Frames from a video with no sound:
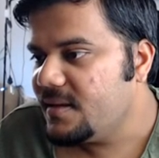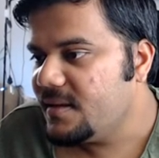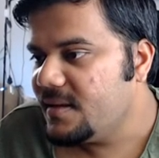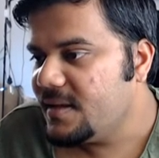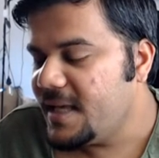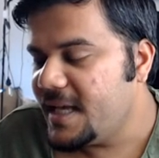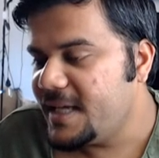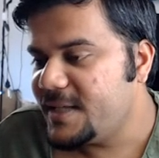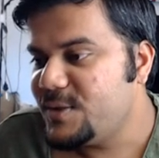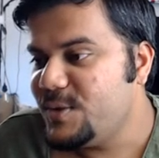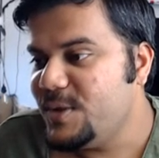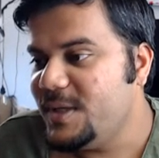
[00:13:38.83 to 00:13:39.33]

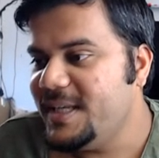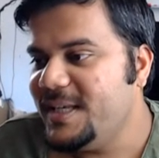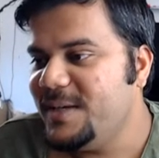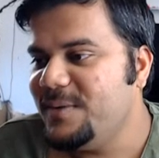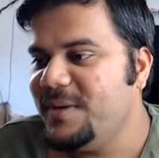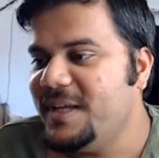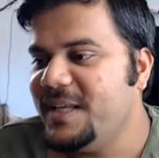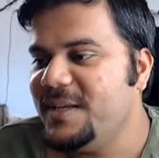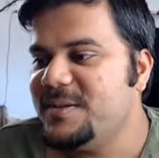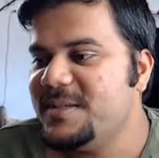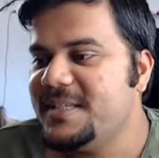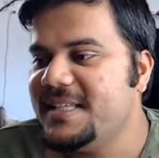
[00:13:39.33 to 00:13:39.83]
Actually,
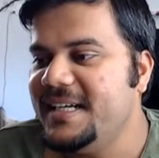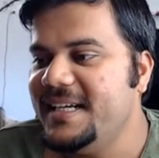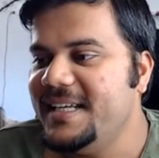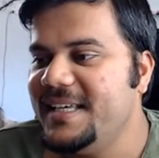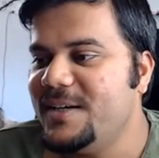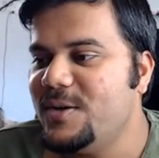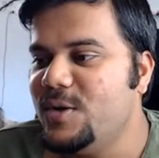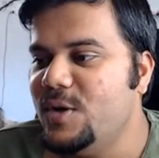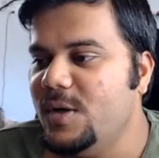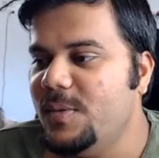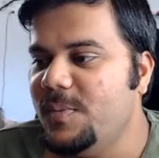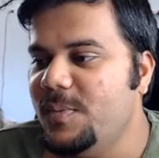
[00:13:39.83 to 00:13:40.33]
when you said
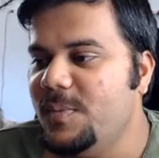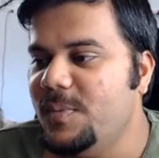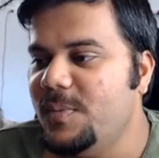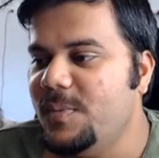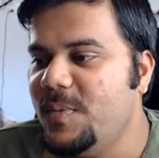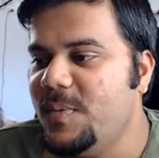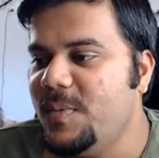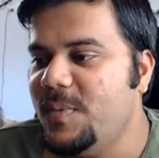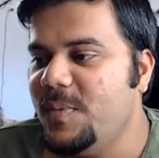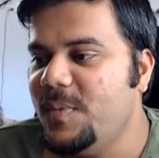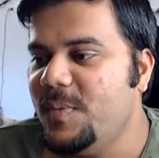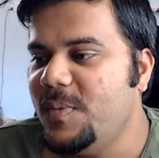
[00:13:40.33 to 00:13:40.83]
École
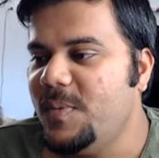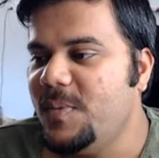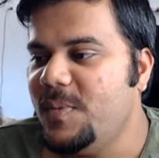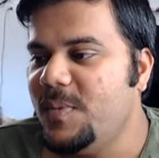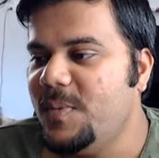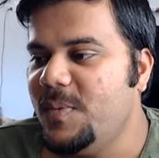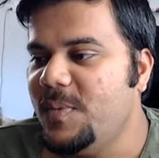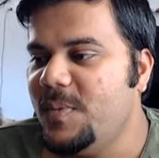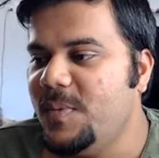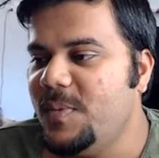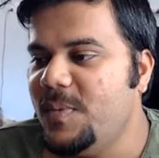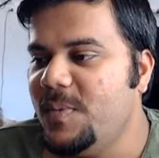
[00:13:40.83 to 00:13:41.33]
Polytechnique,
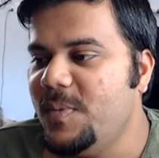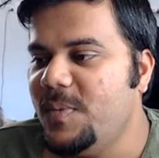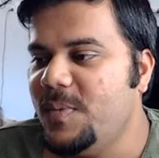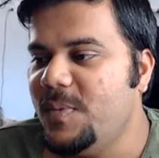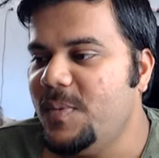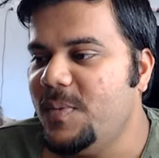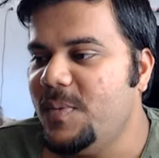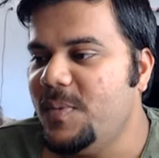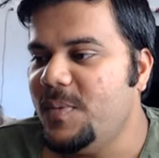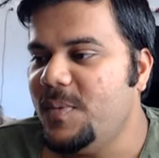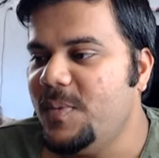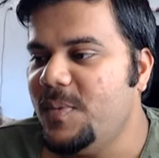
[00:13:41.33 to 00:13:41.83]
I was
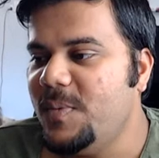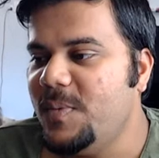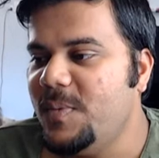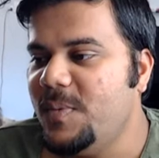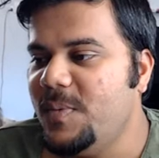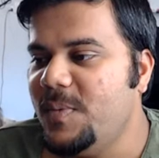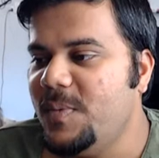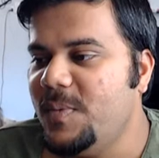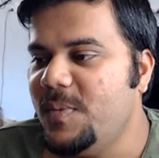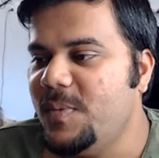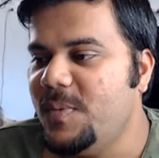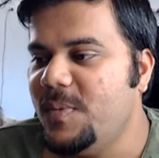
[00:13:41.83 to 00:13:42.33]
thinking about
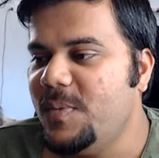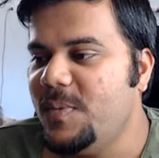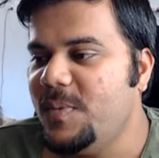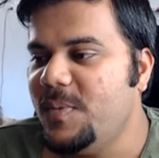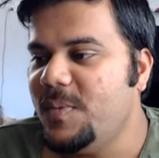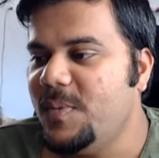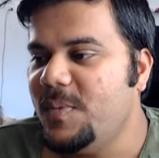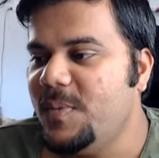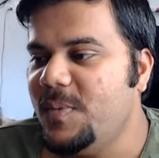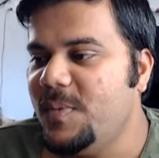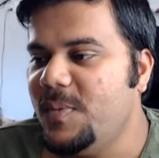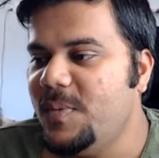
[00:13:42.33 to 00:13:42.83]

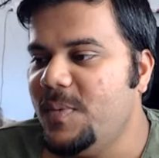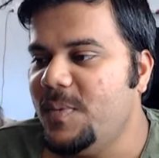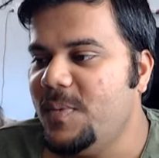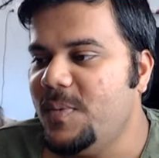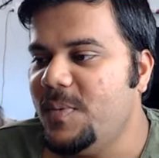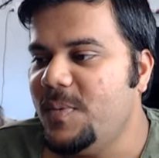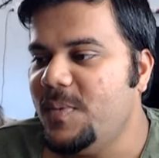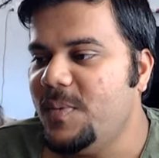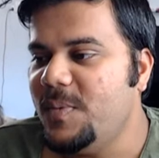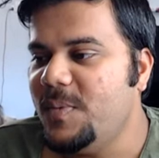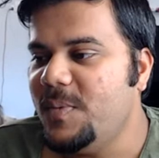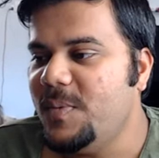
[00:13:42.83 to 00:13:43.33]
EPFL in
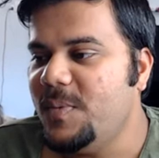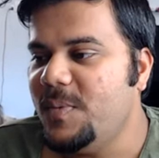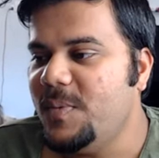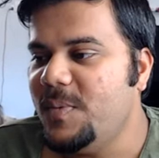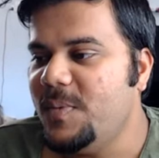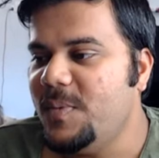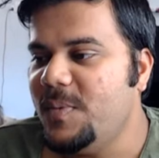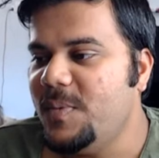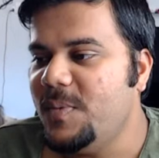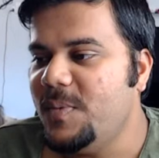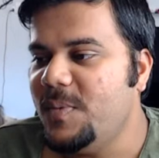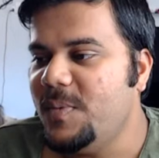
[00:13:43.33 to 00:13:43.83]

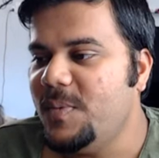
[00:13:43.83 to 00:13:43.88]
Switzerland.